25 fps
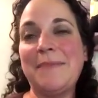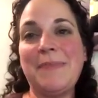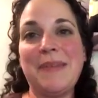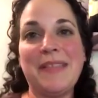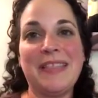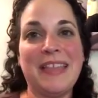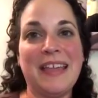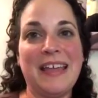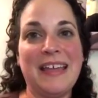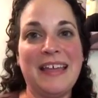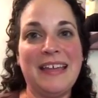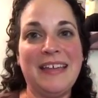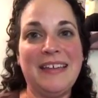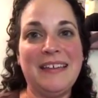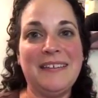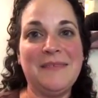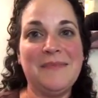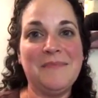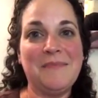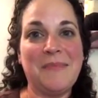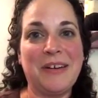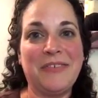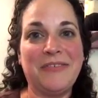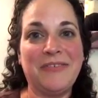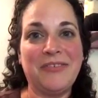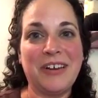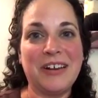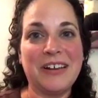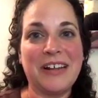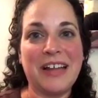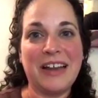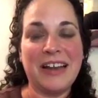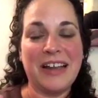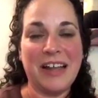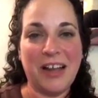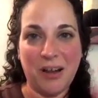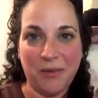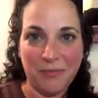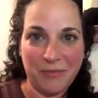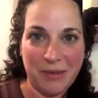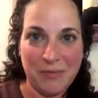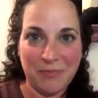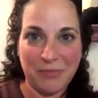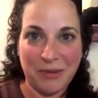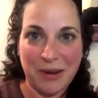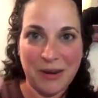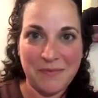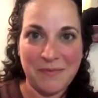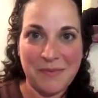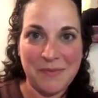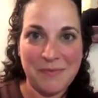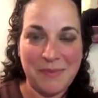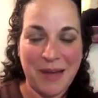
But then my friend kind of helped me bring me